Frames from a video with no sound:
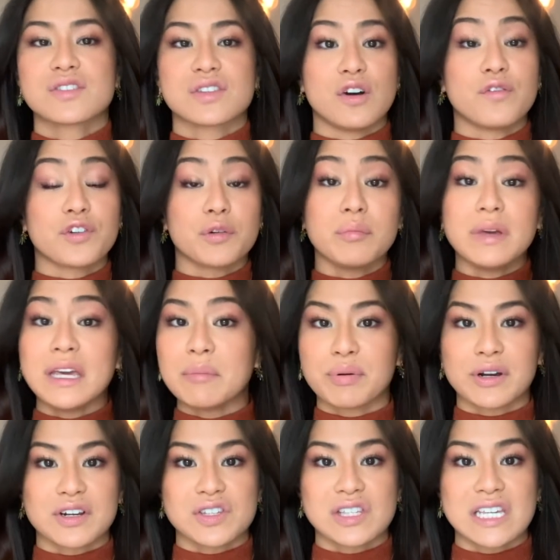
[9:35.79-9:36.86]
So for me
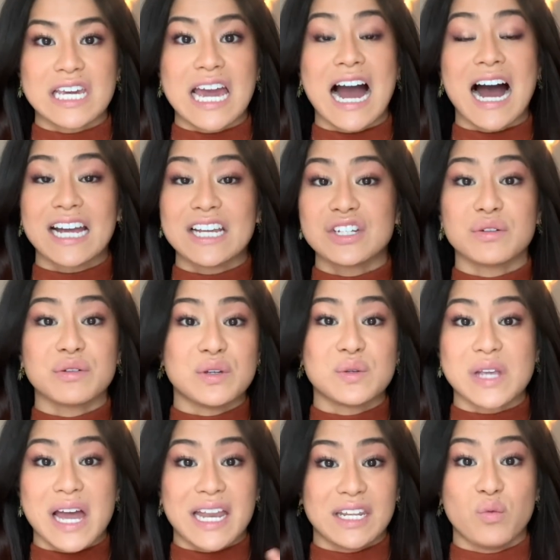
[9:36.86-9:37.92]
personally, I don't
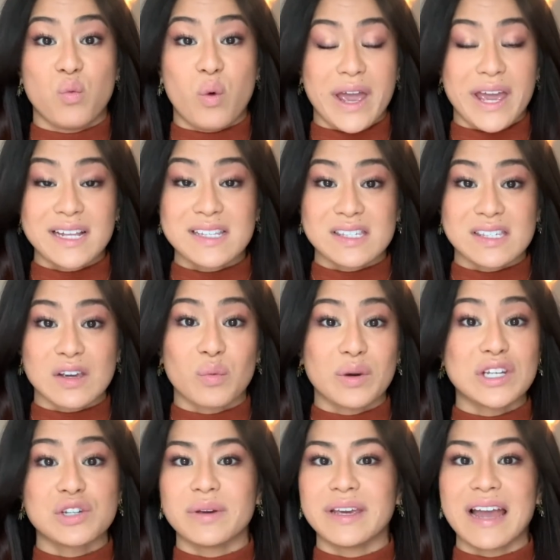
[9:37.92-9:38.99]
use any weights
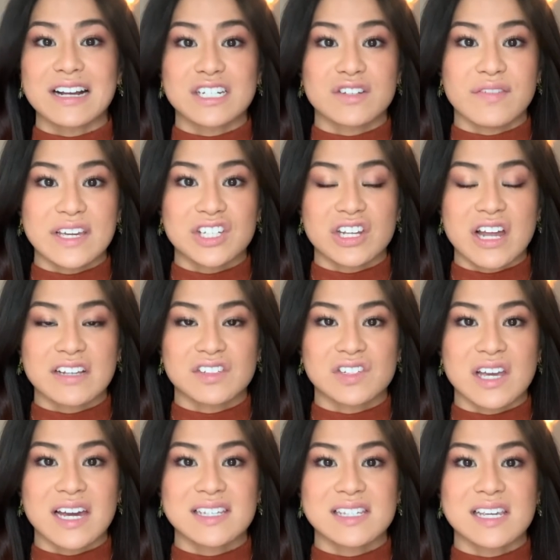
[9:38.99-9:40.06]
when doing activation
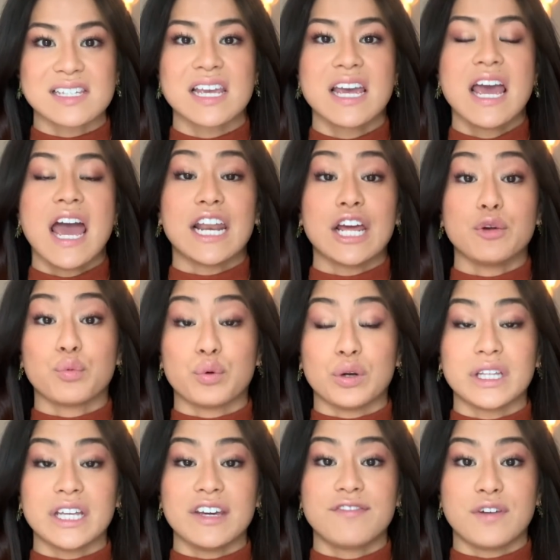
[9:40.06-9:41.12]
exercises, and I
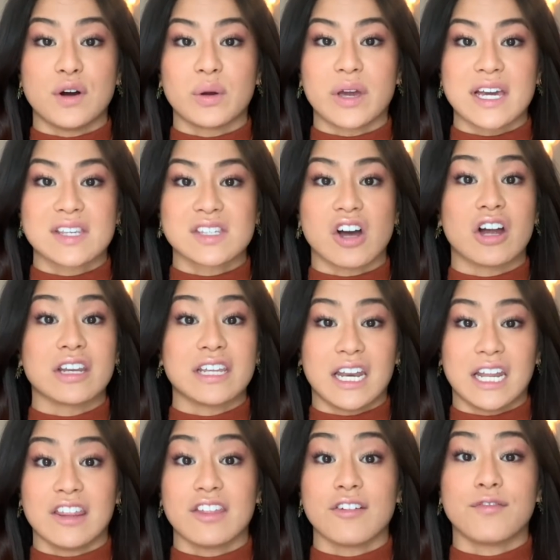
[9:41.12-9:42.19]
really focus on
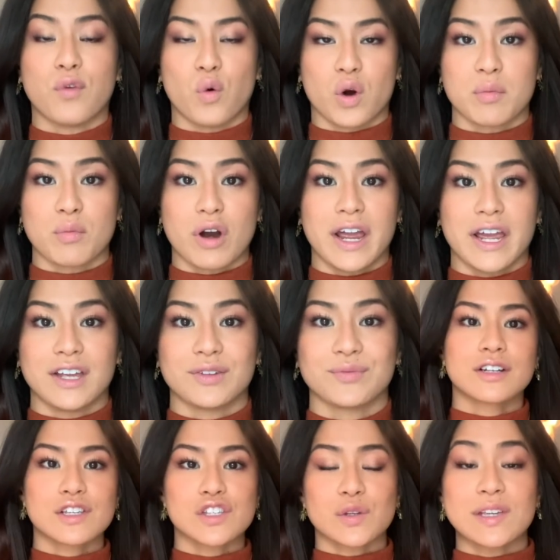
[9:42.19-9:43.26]
getting the form right.
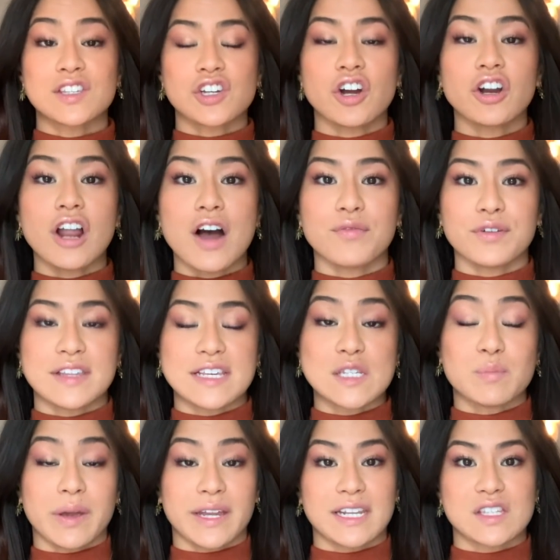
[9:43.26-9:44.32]
So I start off with these
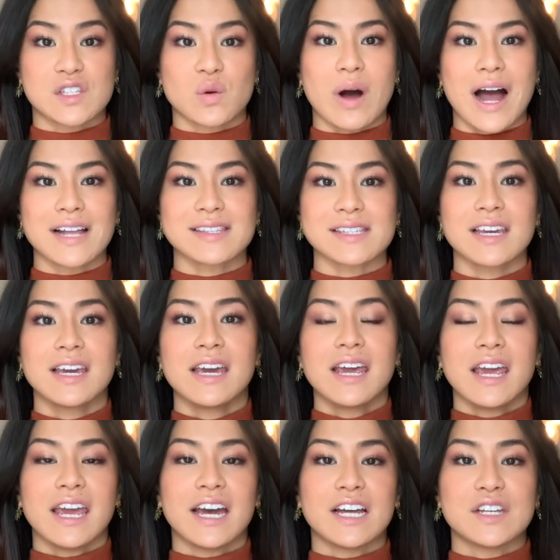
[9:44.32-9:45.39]
banded squats.
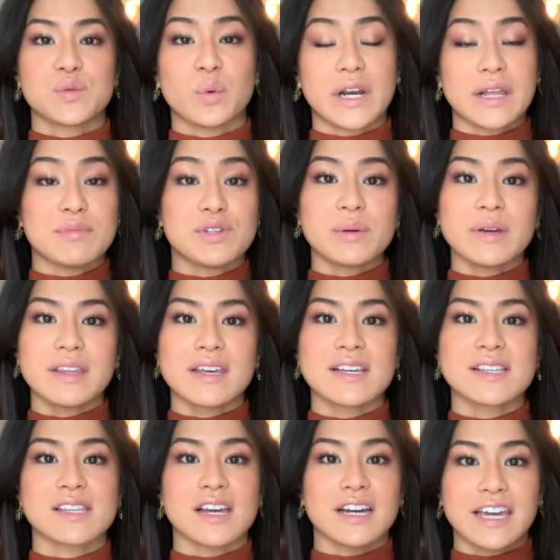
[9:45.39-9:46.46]
And when I'm doing
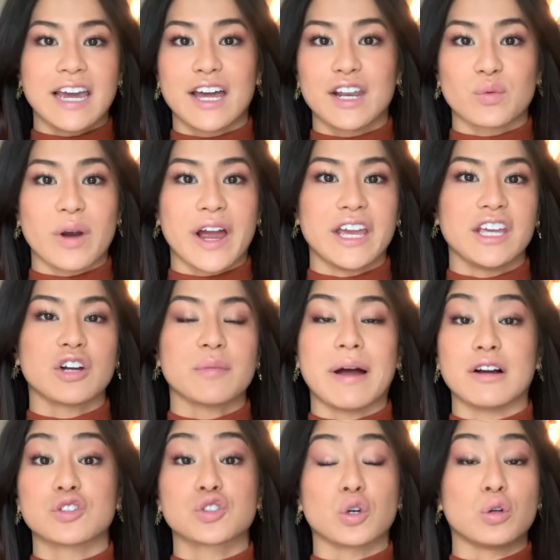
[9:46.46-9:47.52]
this, again, right, you're
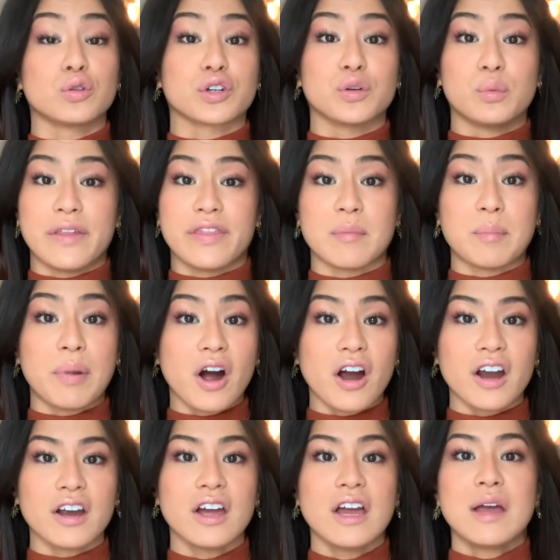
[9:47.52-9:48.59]
about shoulder width
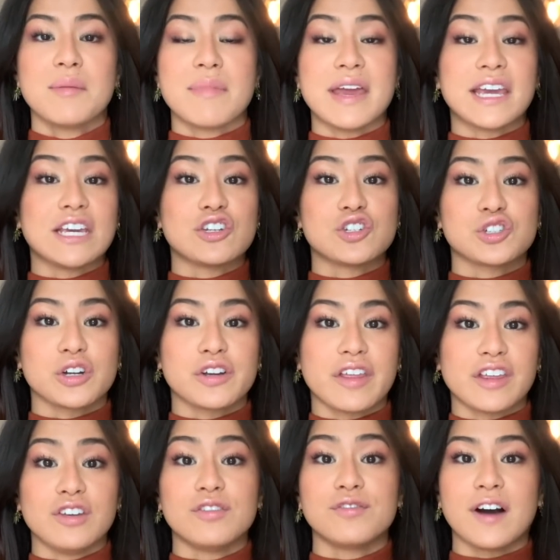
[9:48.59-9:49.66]
apart, making sure
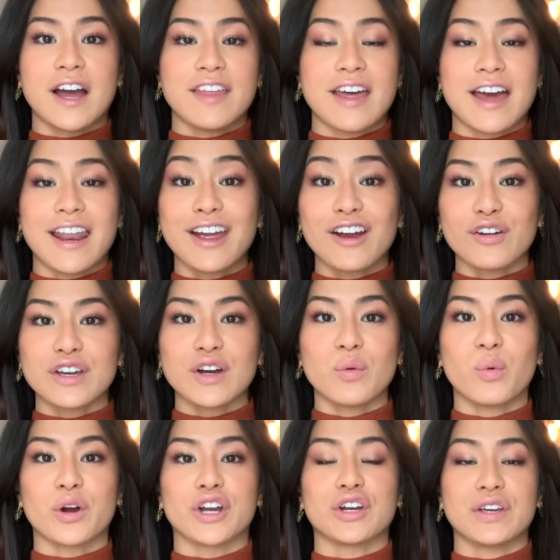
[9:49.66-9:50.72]
that you find that area
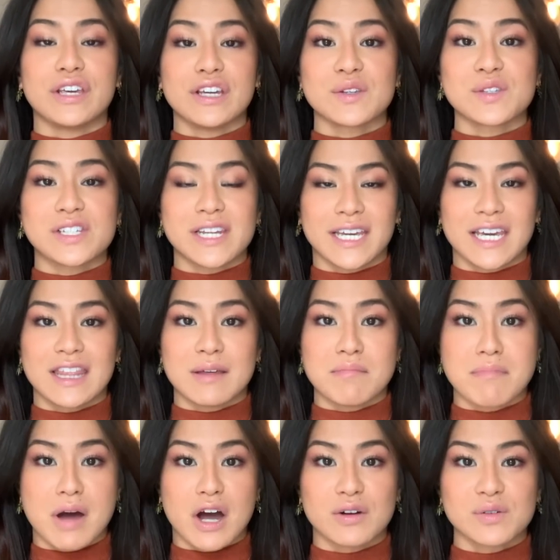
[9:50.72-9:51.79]
where your heels dig in the
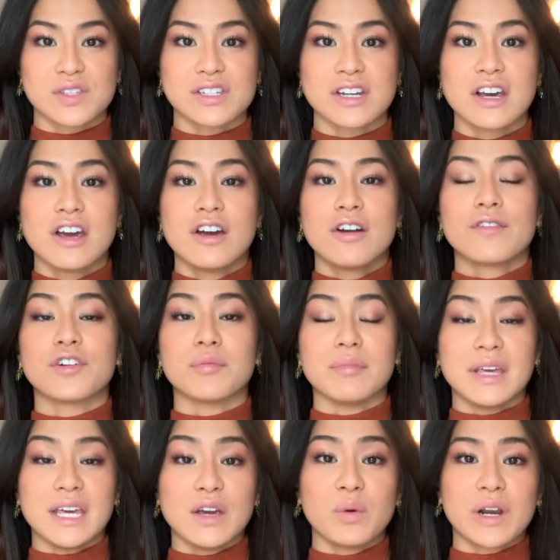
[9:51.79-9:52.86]
most. For
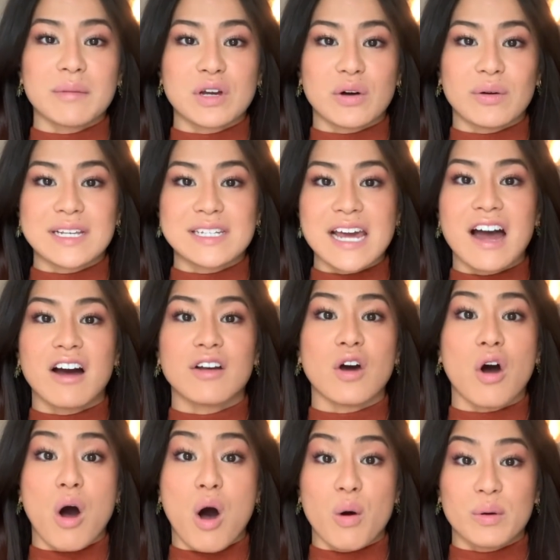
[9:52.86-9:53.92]
me, when I'm going
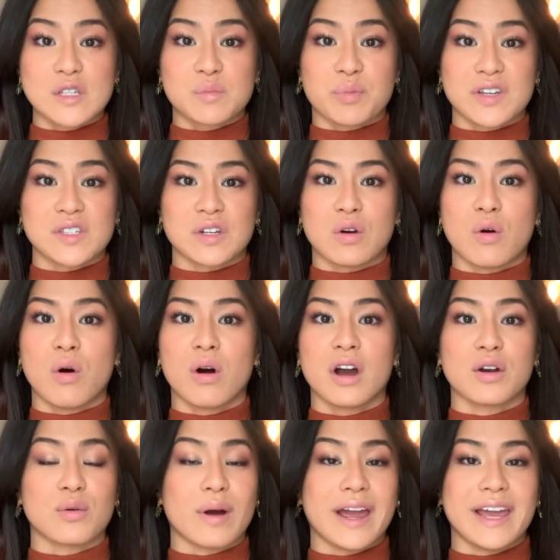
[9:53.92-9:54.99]
down, always brace your
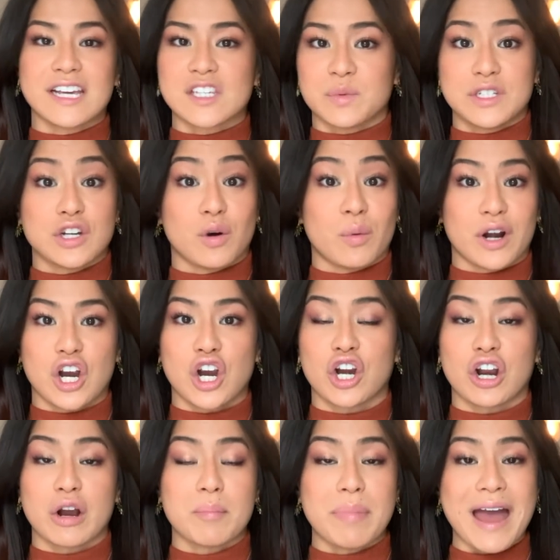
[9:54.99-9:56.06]
core, right, because we don't want to
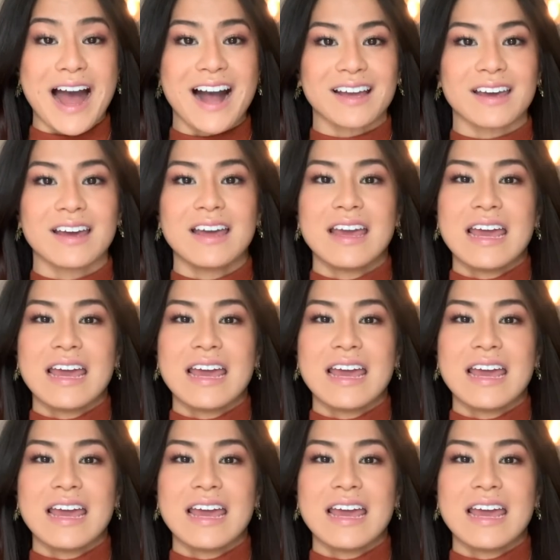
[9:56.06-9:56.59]
hurt our back.